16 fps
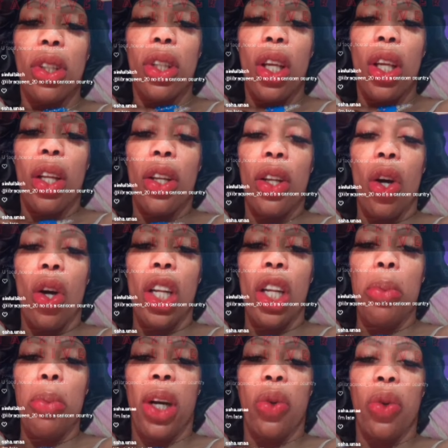No,
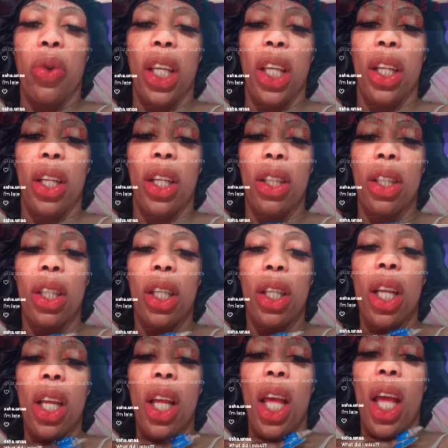Libra Queen,
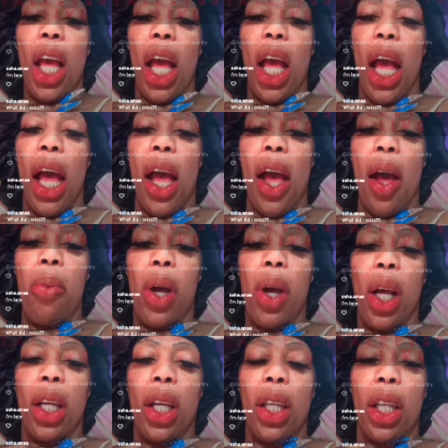um,
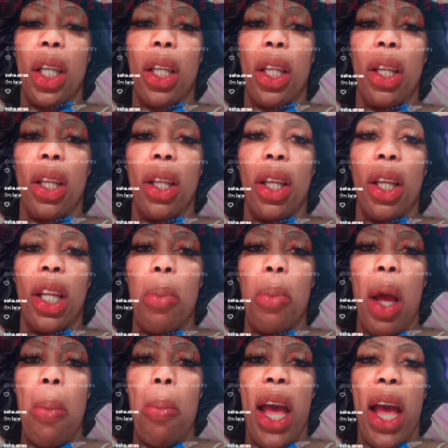in
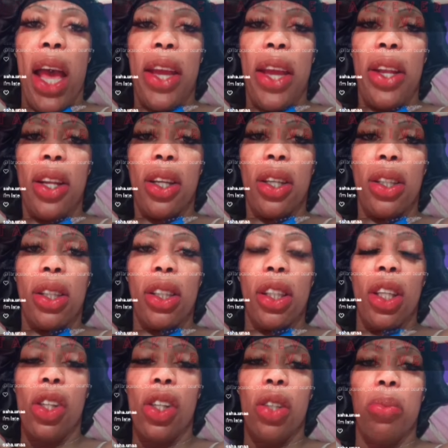my mind, you
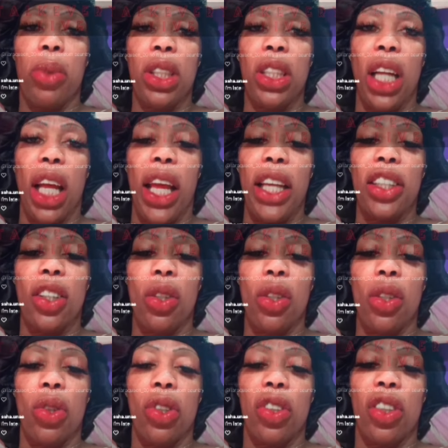know, what I
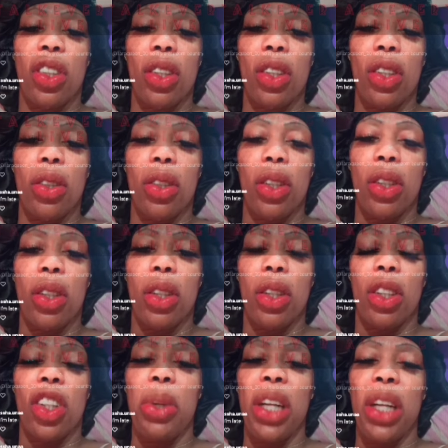excuse.
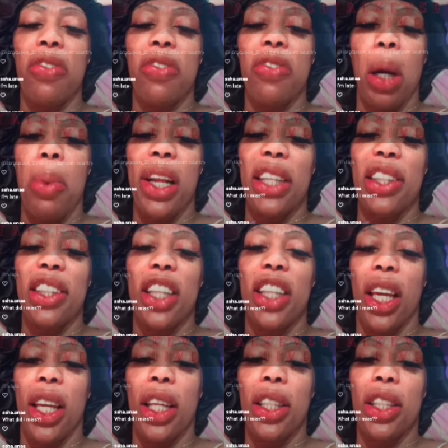So I'm not about
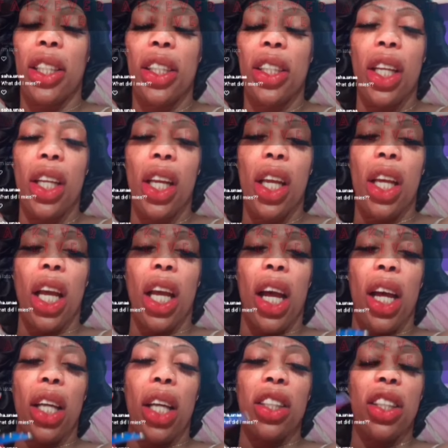say it,
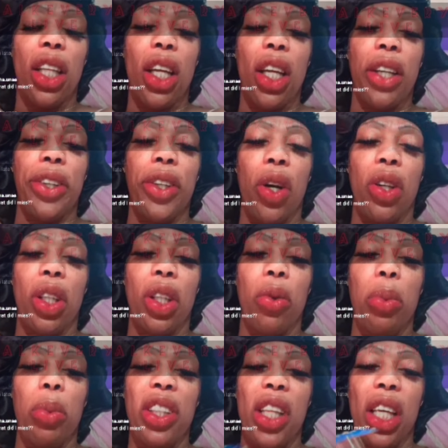because nothing,
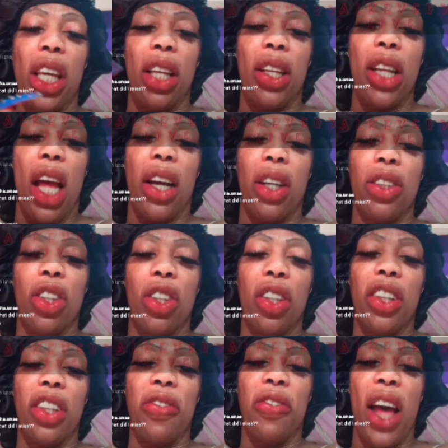when we say, it I'm going to
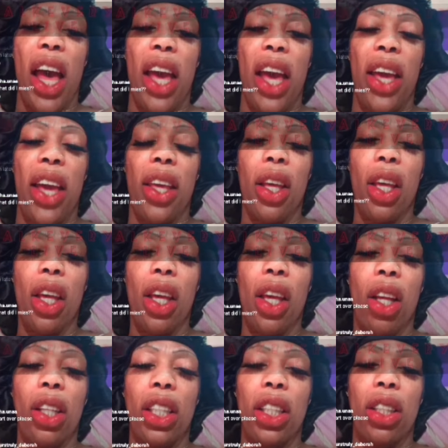justify
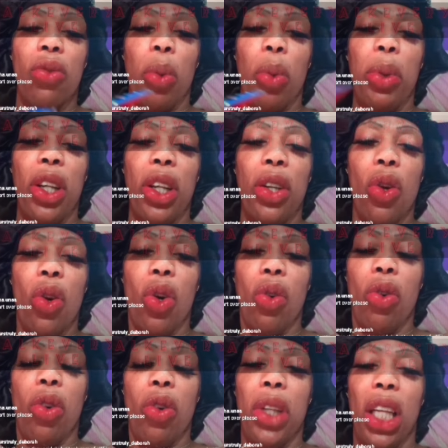what me did do,
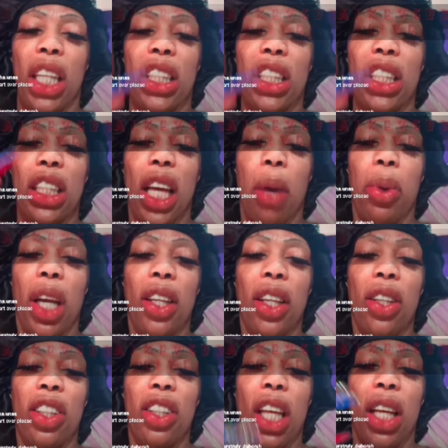what me did a scam, because you
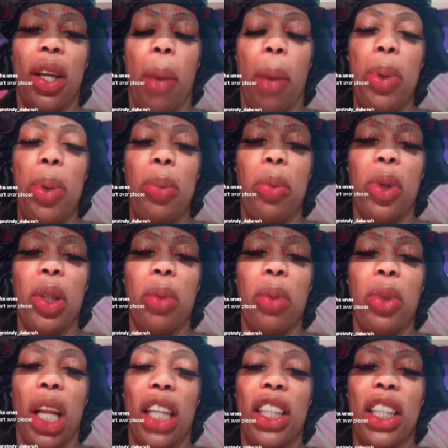know, so, uh, people money me
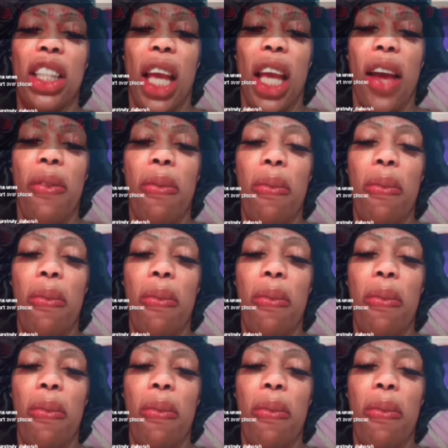did a scam,